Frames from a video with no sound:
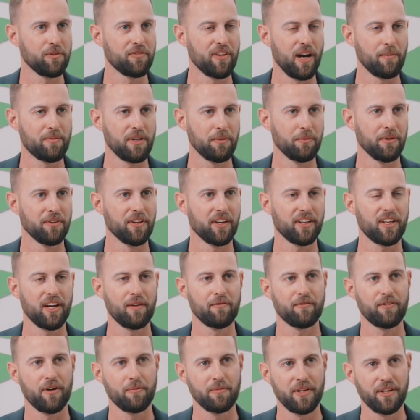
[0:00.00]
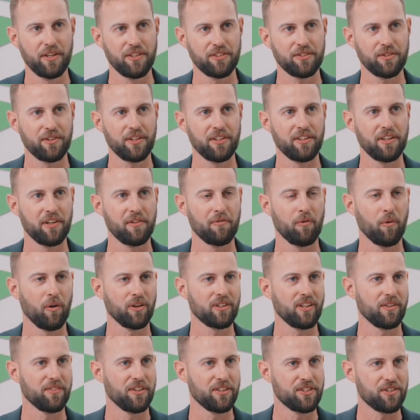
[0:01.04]
We've got people that come from the industry that have
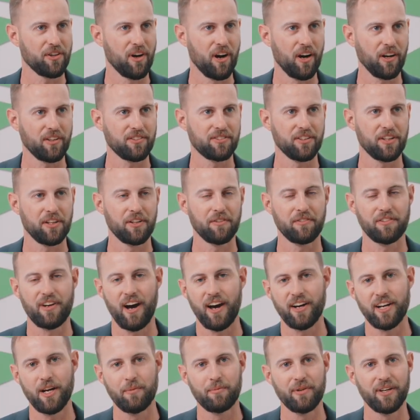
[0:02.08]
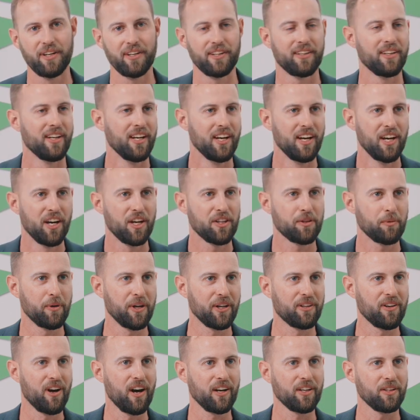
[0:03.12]
worked on the trucks that have gotten up at three
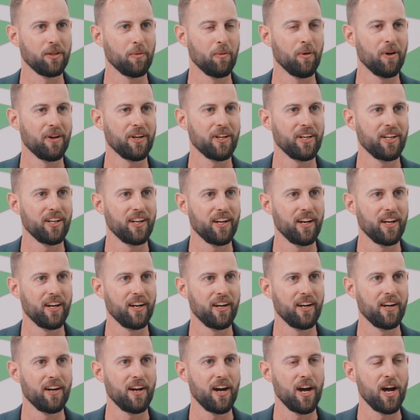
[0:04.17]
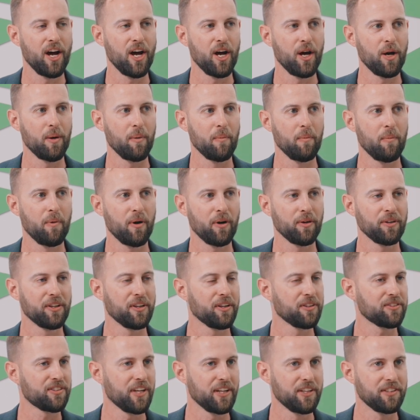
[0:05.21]
o'clock in the morning and um,
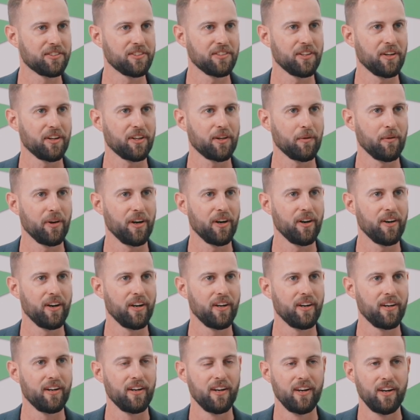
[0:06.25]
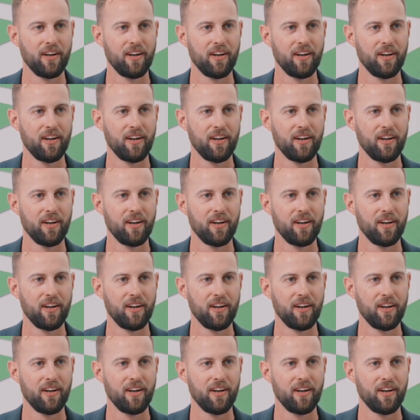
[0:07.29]
earlier stages in their career and